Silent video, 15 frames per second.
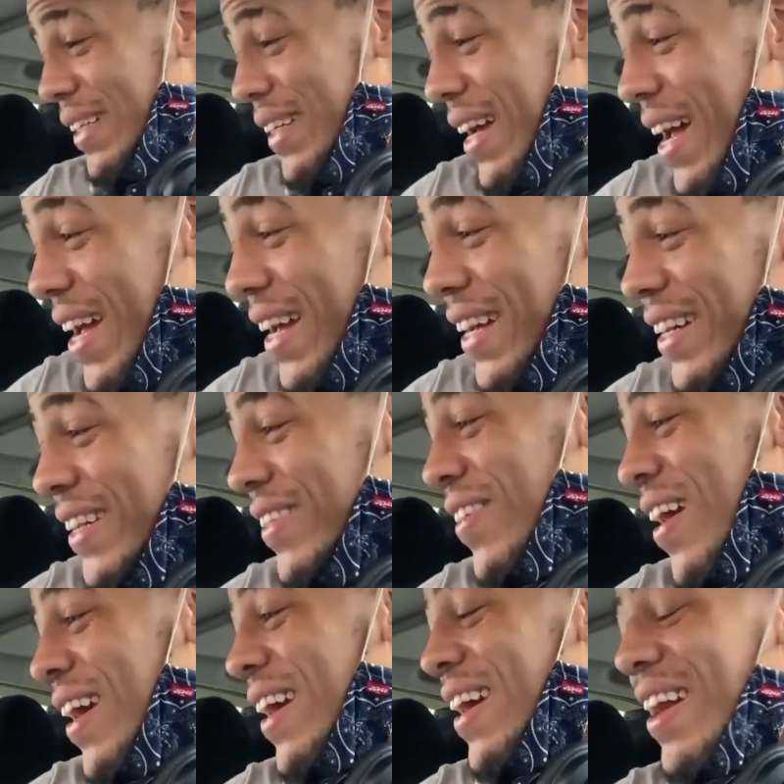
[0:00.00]
Hey,
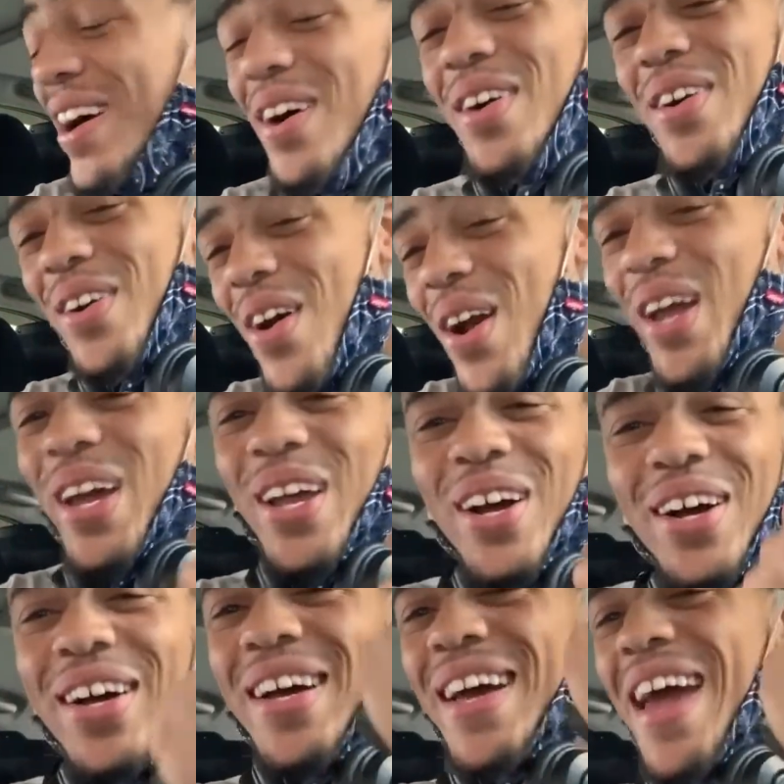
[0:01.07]
crank it up, crank it up.
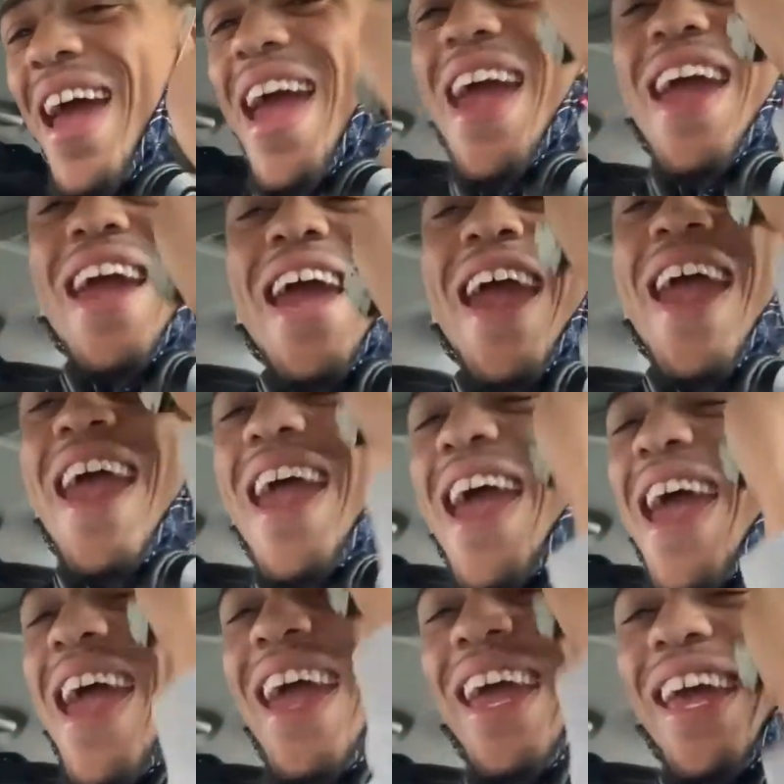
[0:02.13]
Hey, hey,
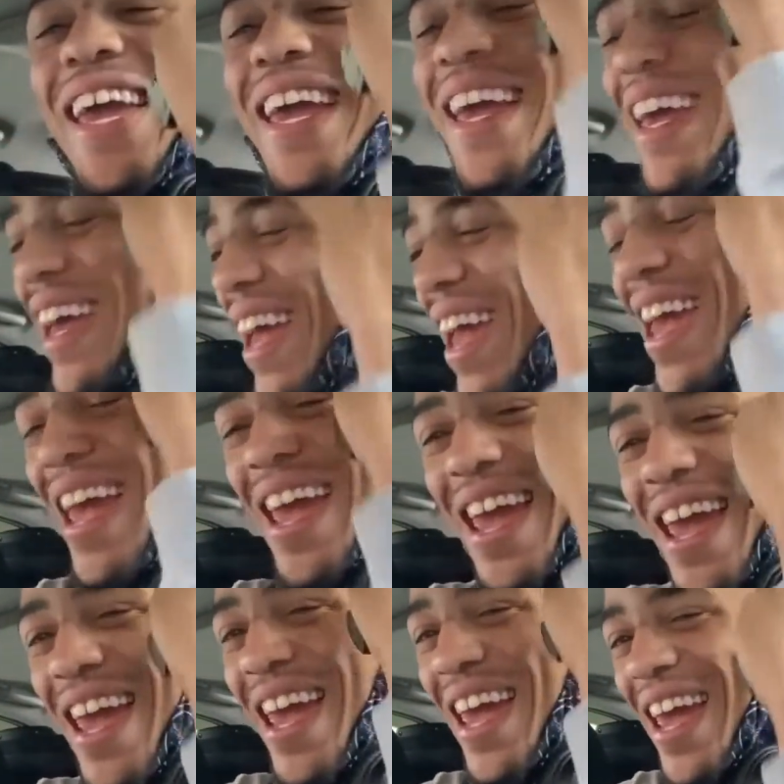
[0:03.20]
hey,
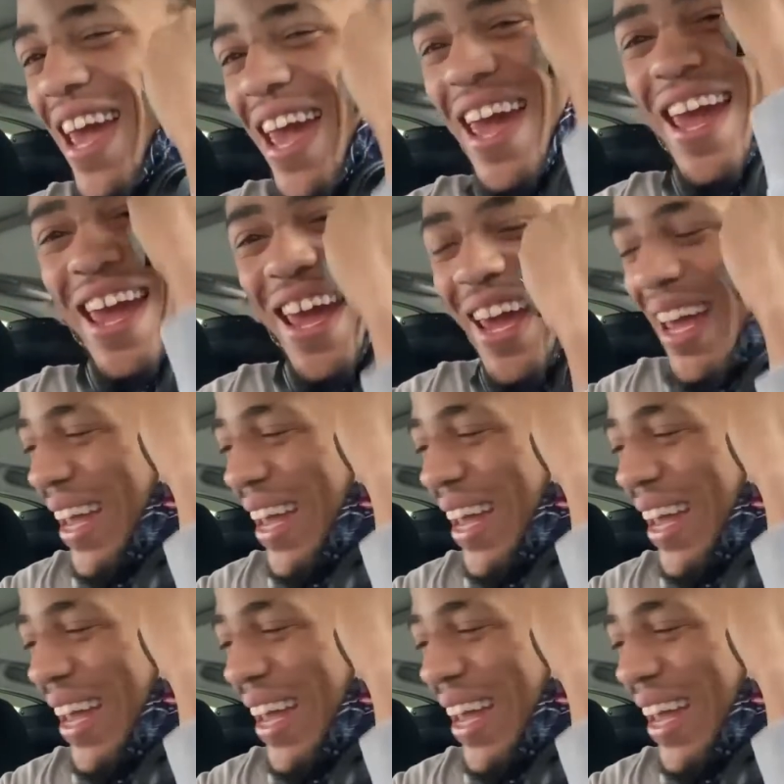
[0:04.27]
hey, hey,